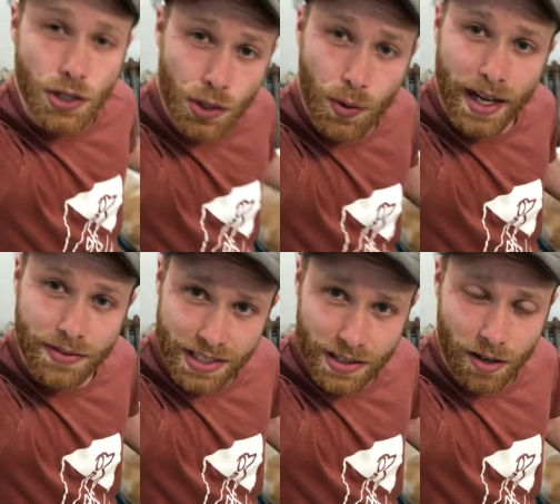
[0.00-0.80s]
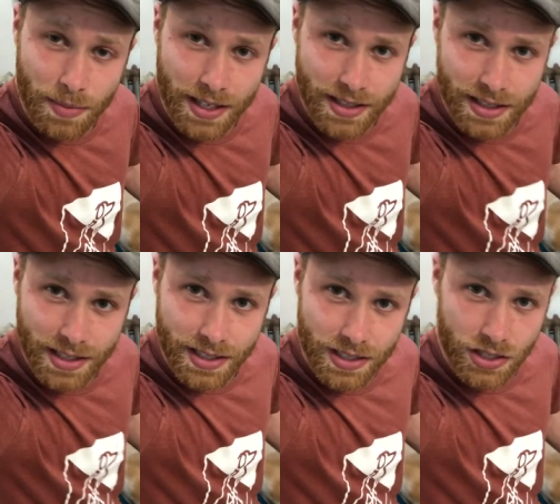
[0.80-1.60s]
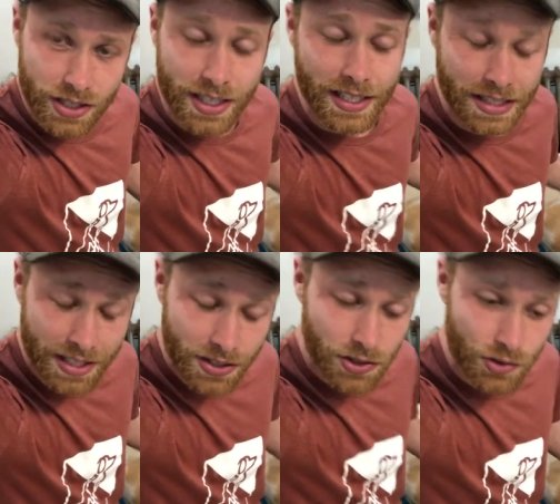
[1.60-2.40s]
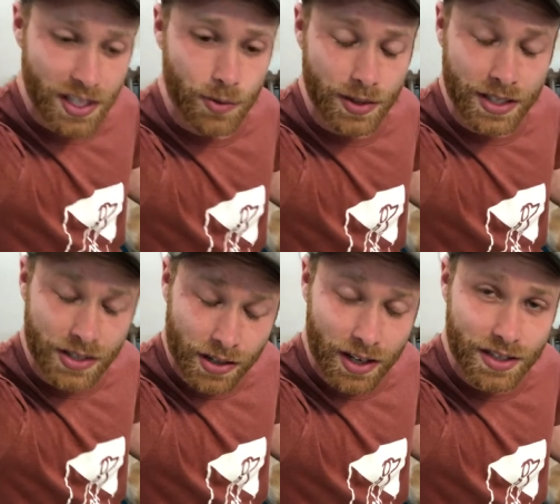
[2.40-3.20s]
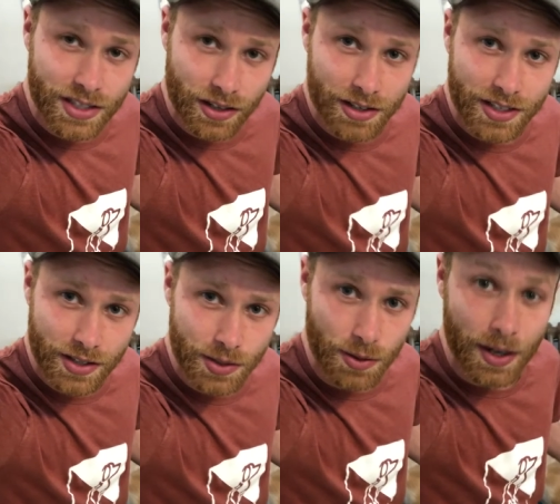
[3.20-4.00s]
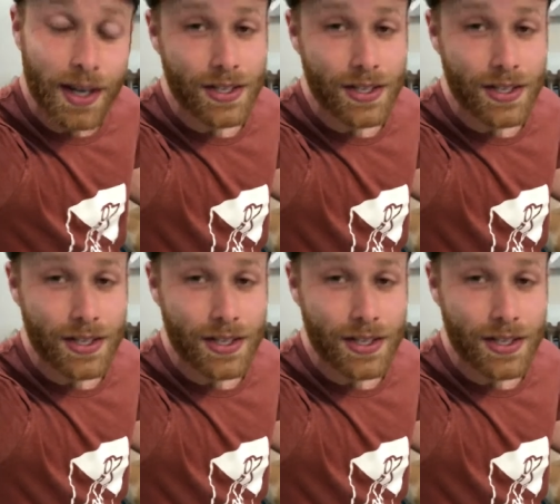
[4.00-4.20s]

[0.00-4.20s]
you have to start making the decisions and disagreeing when the dog starts to